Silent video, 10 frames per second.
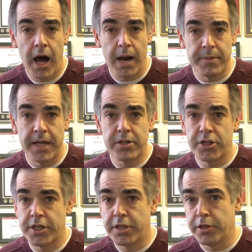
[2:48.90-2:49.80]
I'm not
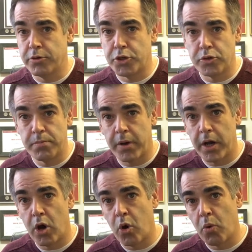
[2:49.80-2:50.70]
suggesting you shouldn't buy
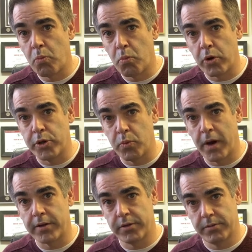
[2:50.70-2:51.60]
a home where you
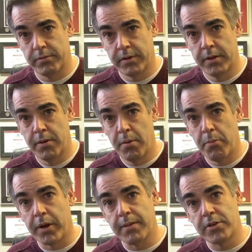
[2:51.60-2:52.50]
want to,
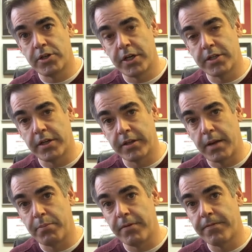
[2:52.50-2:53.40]
but I'm suggesting
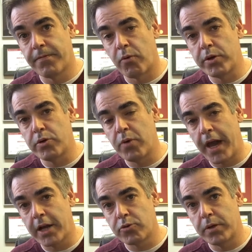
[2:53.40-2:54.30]
that before you
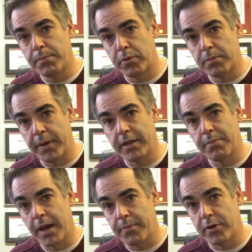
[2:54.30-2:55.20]
actually put pen to
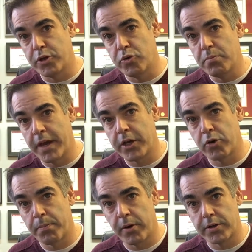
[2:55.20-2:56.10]
paper and you make
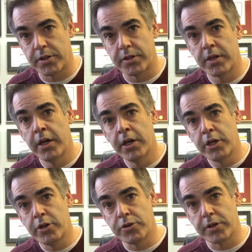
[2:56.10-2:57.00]
your purchase,
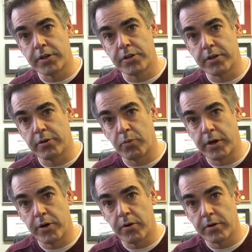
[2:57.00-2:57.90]
you should consider where
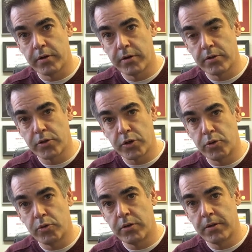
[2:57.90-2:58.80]
your
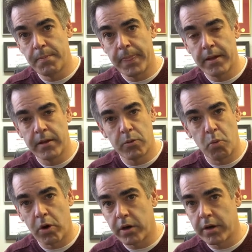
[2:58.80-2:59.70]
school,
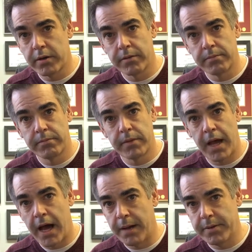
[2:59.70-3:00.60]
work,
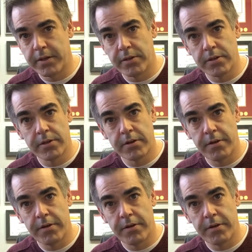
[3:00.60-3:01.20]
hobbies,